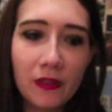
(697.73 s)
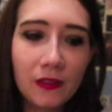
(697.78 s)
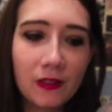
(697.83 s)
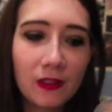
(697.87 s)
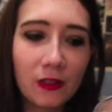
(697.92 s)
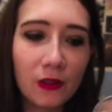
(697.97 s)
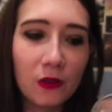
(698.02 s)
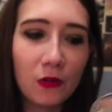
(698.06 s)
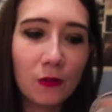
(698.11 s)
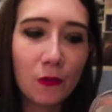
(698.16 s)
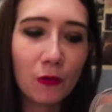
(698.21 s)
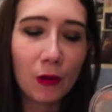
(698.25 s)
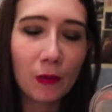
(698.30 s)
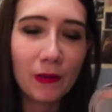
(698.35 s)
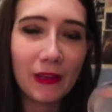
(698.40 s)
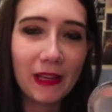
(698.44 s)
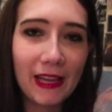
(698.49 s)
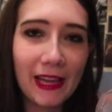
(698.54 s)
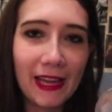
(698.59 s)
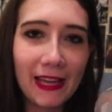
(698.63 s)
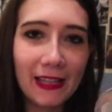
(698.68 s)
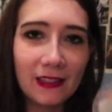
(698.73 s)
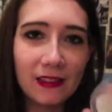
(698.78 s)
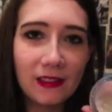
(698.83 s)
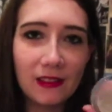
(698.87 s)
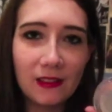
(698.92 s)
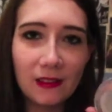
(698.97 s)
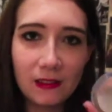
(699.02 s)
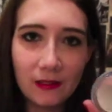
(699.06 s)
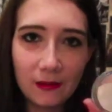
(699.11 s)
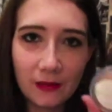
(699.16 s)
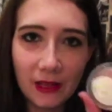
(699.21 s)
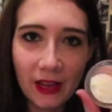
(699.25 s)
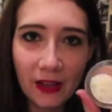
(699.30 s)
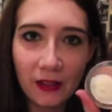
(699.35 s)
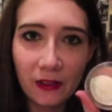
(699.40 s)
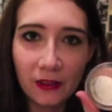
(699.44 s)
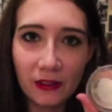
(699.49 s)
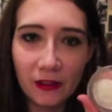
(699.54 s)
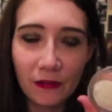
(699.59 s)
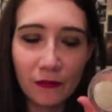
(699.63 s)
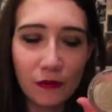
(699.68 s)
so you probably can't tell
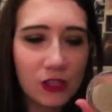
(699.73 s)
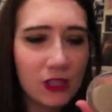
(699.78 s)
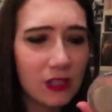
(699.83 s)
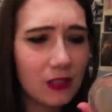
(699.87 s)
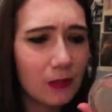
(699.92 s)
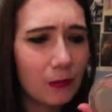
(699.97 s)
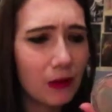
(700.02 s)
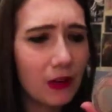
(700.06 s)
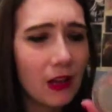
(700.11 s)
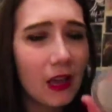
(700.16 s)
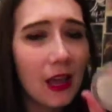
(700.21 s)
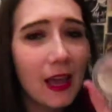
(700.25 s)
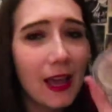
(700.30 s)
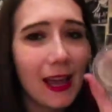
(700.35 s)
the difference, but